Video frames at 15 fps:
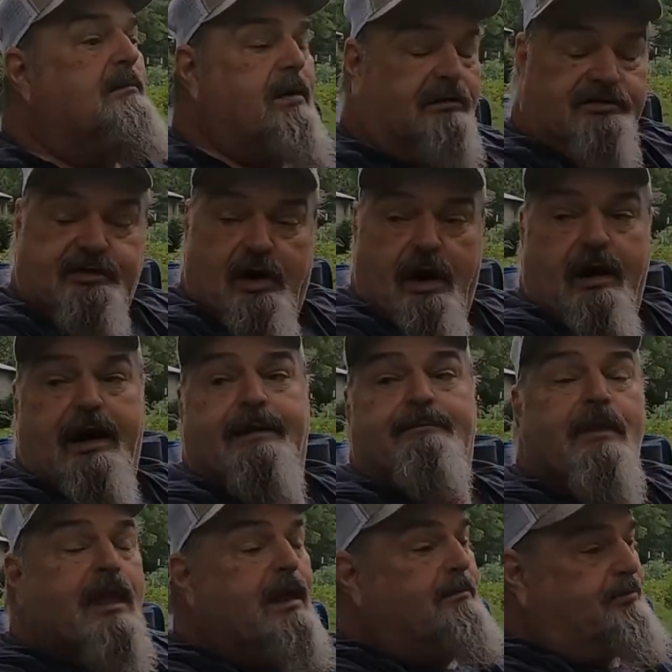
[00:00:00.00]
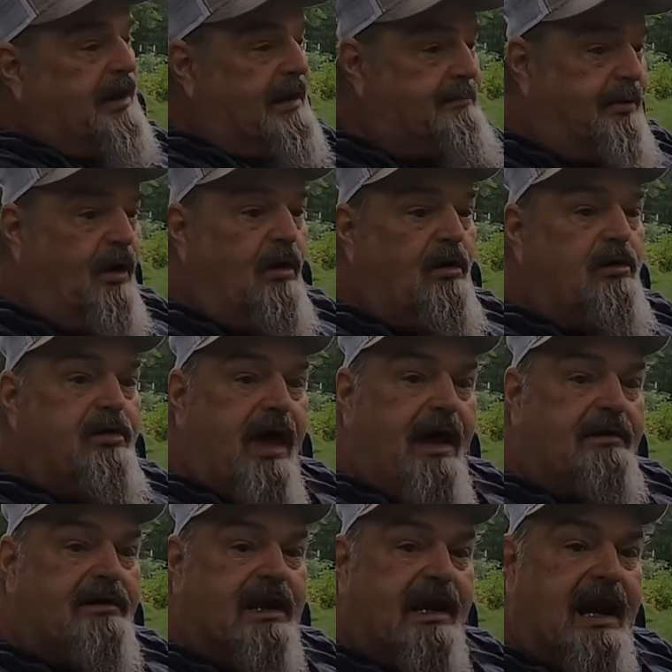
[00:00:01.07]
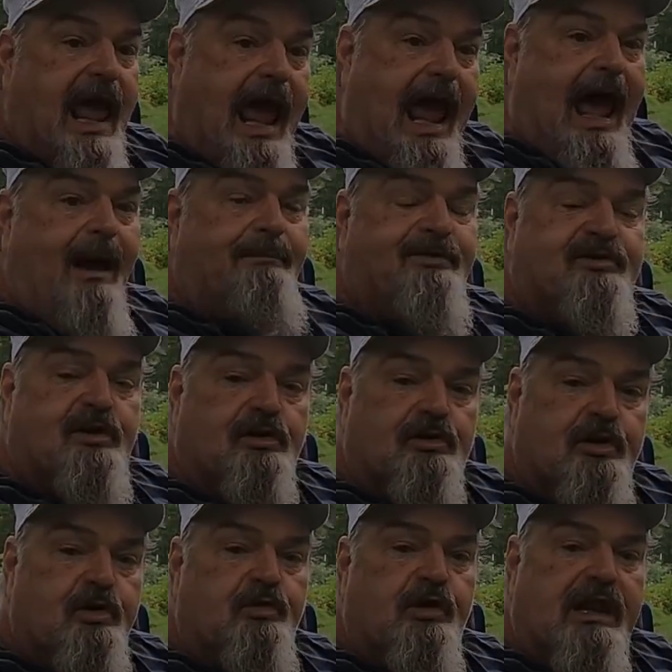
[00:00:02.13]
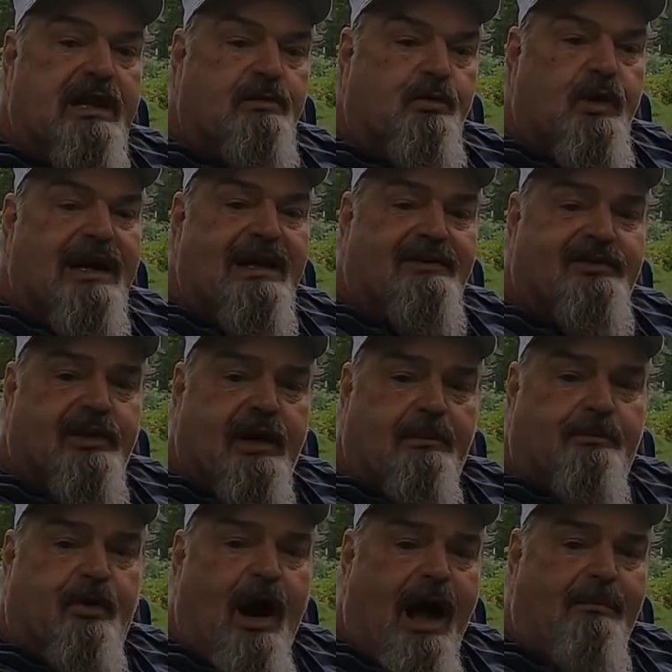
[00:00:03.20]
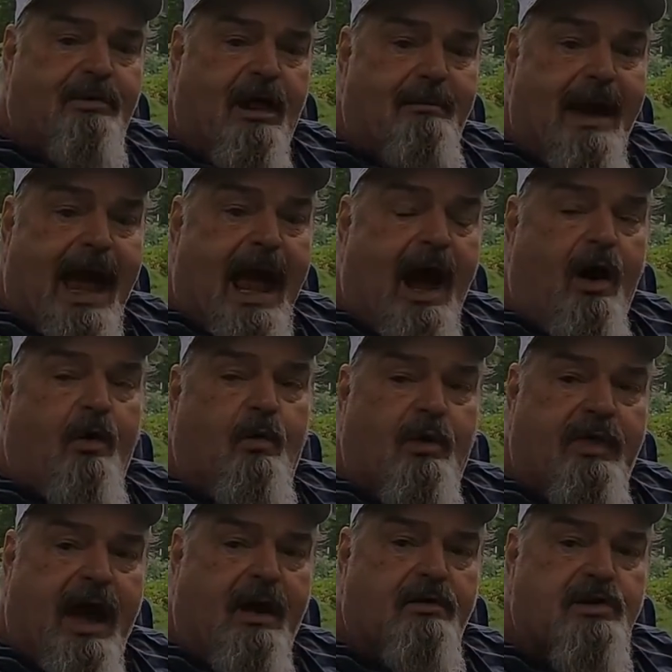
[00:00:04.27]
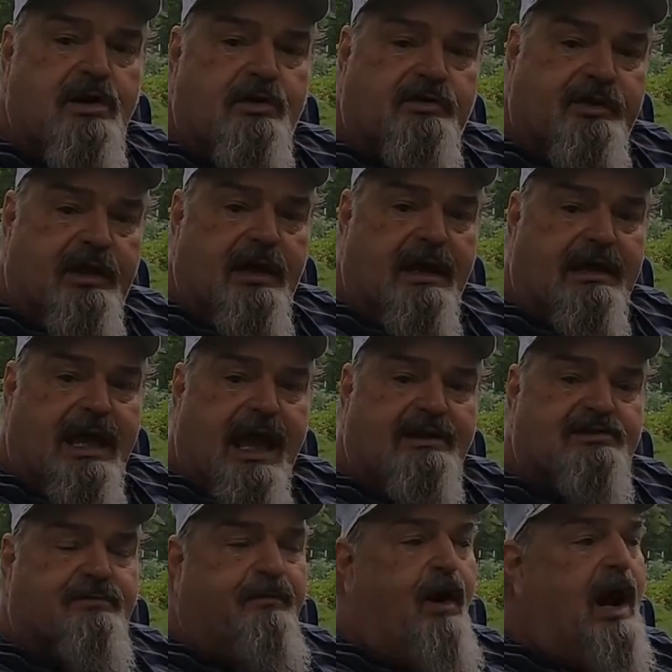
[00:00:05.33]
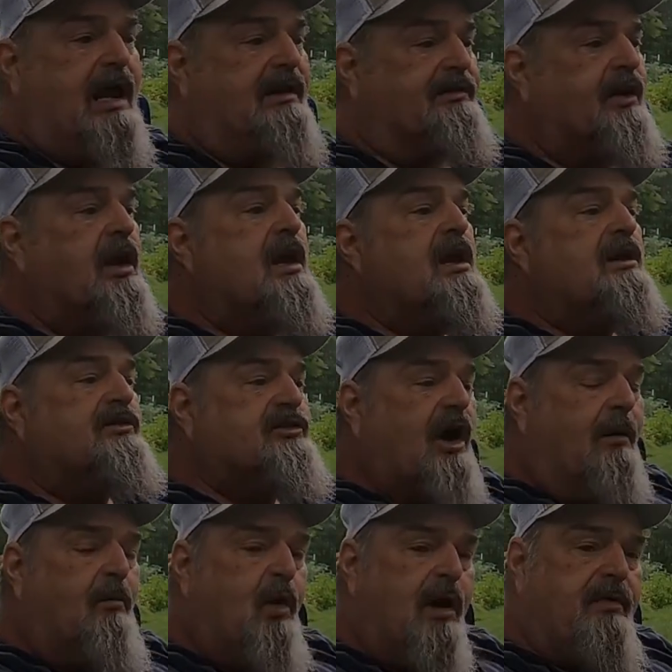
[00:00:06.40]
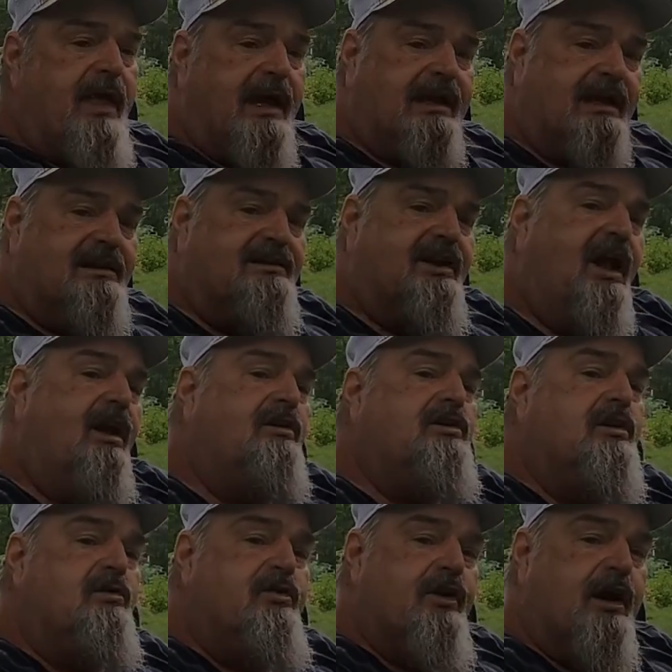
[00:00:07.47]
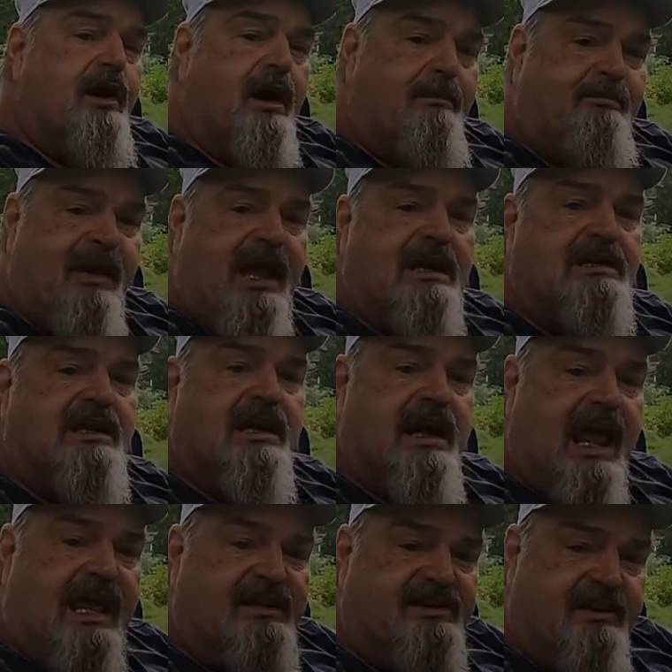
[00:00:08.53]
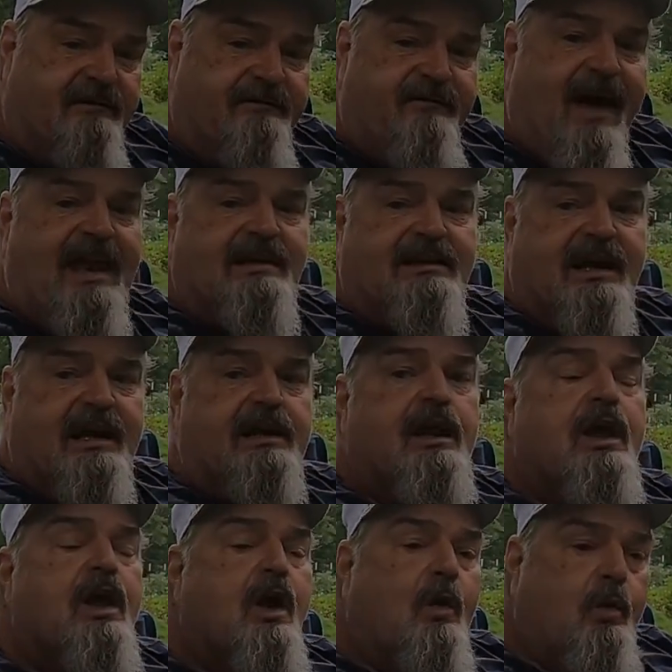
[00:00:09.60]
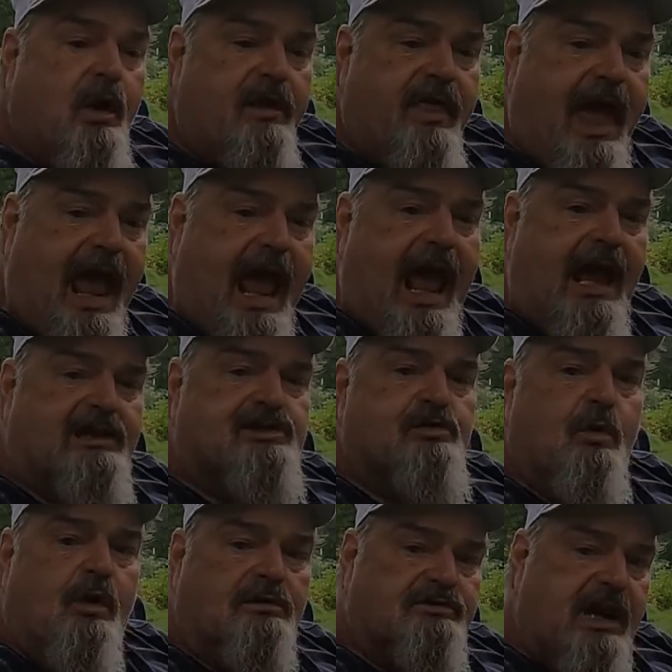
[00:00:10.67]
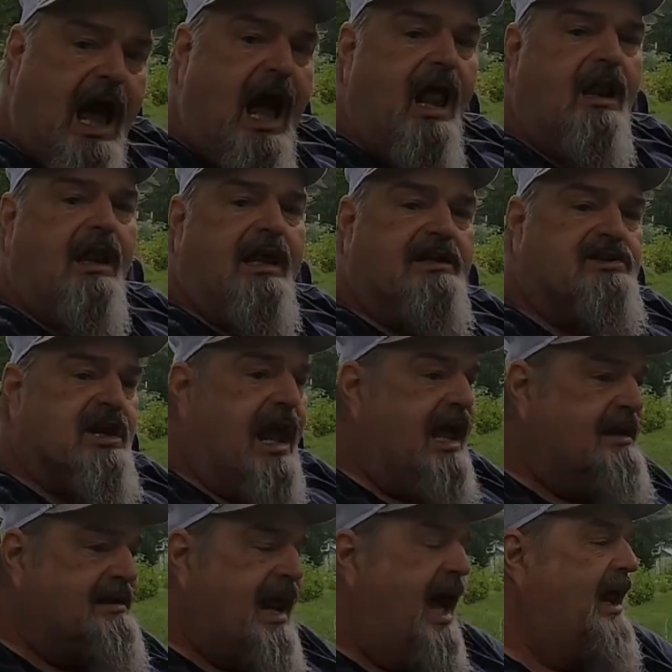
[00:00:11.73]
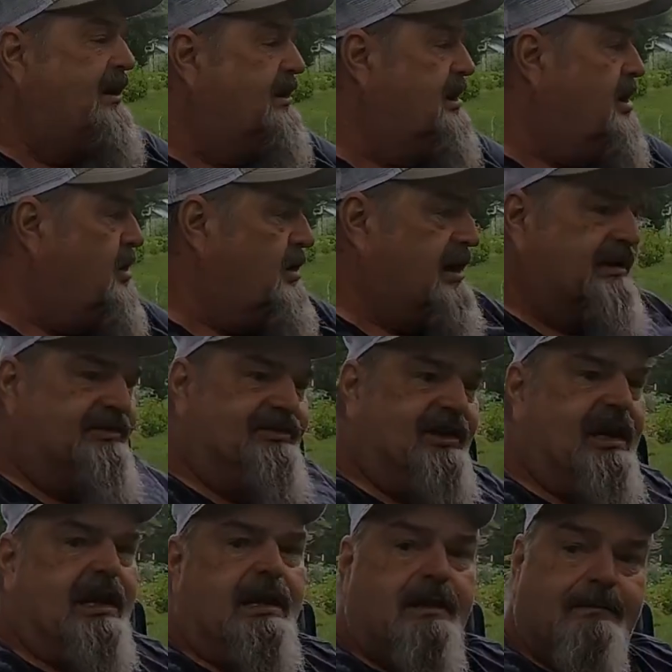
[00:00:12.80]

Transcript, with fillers: Sorry. People that can absolutely reason a problem out without using a catchphrase. Someone that can tell you their opinion and defend it with actual knowledge and not lunacy.